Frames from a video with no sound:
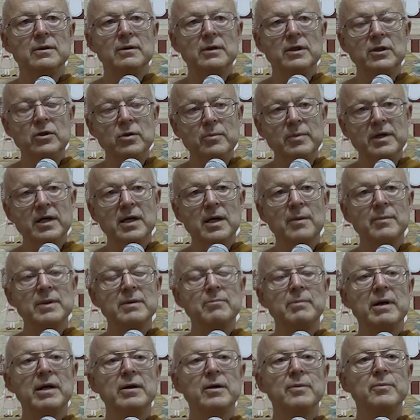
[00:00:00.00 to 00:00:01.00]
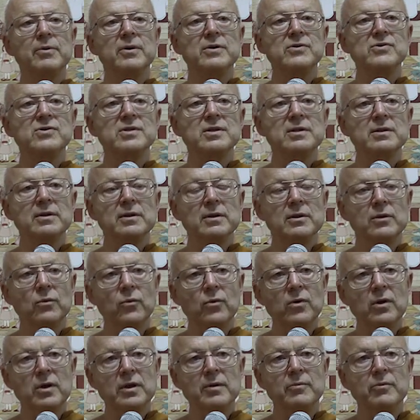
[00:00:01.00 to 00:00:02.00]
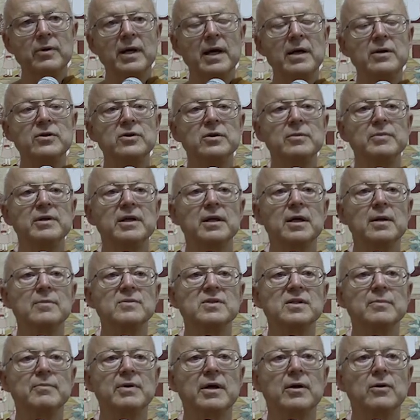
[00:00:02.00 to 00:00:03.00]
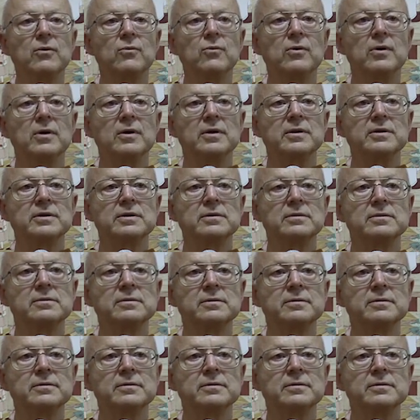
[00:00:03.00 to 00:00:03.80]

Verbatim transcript: you become a better person, the world around you becomes a better world.